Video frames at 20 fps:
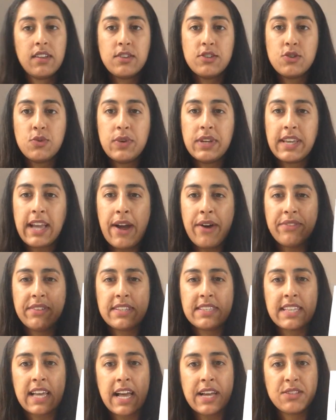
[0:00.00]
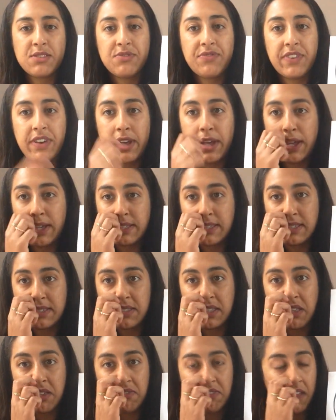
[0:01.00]
Shall we count the sides first and
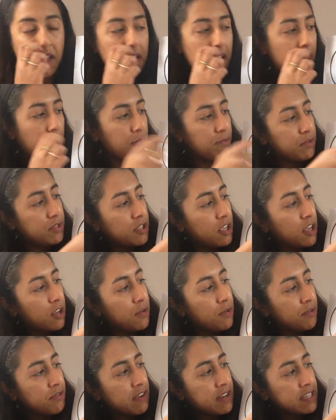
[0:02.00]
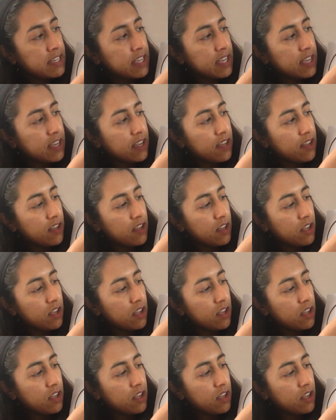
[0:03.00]
see if that helps you? Ready?